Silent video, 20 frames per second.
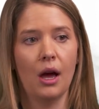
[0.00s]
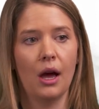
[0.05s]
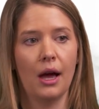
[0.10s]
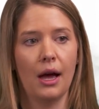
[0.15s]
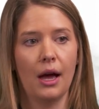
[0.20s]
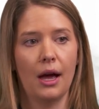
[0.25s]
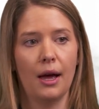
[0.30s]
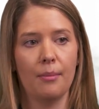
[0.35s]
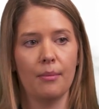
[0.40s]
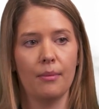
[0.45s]

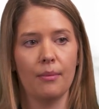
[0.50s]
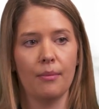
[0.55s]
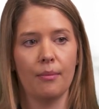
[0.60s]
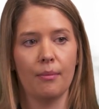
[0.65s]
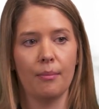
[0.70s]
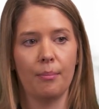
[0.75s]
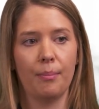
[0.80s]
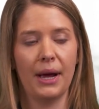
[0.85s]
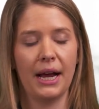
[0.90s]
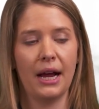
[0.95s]
Um,
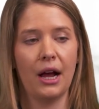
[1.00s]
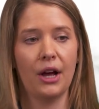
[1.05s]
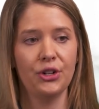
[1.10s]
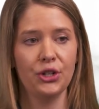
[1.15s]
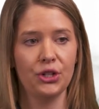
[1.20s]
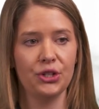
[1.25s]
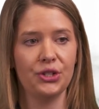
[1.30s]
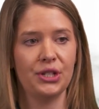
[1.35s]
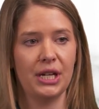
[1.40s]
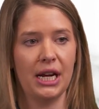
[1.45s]
By
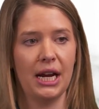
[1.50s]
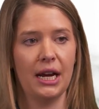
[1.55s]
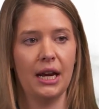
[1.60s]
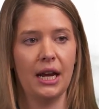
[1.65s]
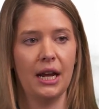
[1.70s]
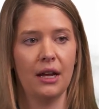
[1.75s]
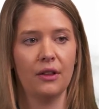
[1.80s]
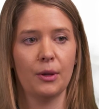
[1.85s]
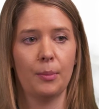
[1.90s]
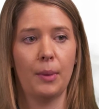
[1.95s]

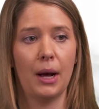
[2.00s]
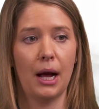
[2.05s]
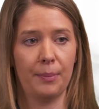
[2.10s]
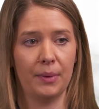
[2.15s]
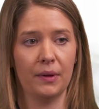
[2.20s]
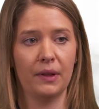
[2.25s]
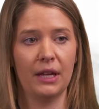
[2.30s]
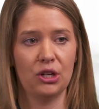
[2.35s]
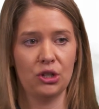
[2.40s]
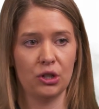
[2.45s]
understanding the
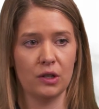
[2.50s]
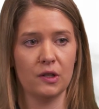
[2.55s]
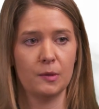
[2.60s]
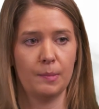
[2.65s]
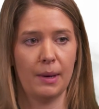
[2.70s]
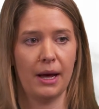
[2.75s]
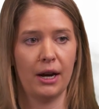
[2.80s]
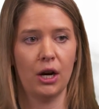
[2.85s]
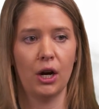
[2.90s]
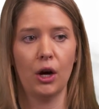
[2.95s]
populations
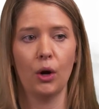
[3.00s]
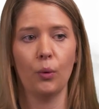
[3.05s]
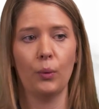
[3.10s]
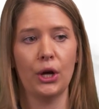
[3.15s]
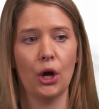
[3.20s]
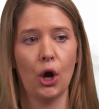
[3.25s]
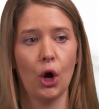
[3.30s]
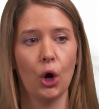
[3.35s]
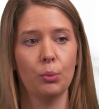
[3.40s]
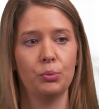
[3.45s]
better,
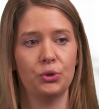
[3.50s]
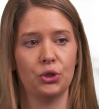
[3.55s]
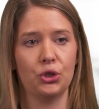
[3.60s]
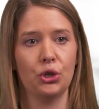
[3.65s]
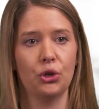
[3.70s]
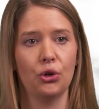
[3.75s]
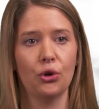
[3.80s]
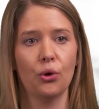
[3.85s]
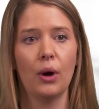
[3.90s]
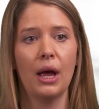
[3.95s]
we hope
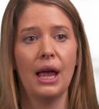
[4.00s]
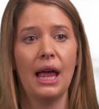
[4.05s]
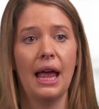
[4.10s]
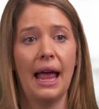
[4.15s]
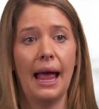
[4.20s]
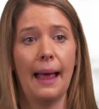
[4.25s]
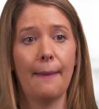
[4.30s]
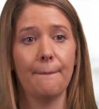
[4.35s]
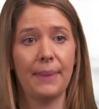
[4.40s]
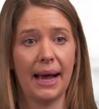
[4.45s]
to
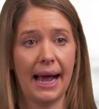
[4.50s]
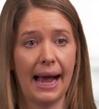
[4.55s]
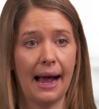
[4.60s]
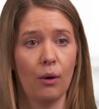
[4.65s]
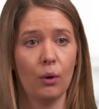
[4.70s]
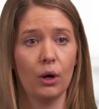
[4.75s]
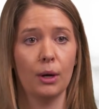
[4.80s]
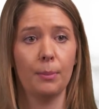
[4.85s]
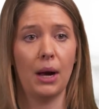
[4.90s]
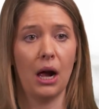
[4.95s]

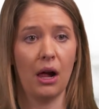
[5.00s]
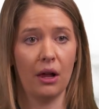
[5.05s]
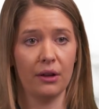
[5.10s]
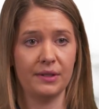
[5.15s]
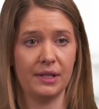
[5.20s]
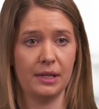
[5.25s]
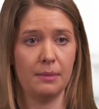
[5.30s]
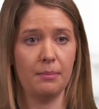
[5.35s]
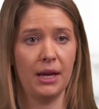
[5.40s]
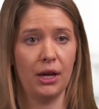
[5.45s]
empower
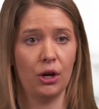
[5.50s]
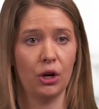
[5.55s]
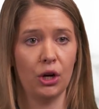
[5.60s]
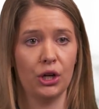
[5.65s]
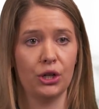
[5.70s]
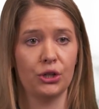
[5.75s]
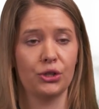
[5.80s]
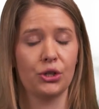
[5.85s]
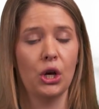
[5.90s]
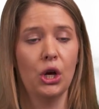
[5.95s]

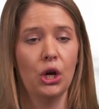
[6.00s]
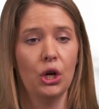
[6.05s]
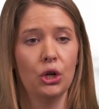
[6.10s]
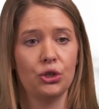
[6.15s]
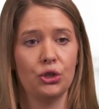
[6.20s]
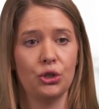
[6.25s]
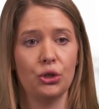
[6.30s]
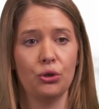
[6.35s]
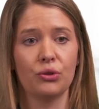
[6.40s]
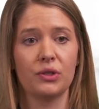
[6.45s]
policymakers
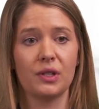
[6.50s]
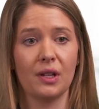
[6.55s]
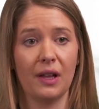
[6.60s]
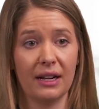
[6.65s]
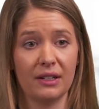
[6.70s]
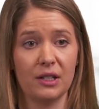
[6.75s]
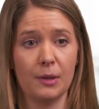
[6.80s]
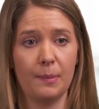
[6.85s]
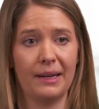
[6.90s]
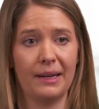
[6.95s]
to select the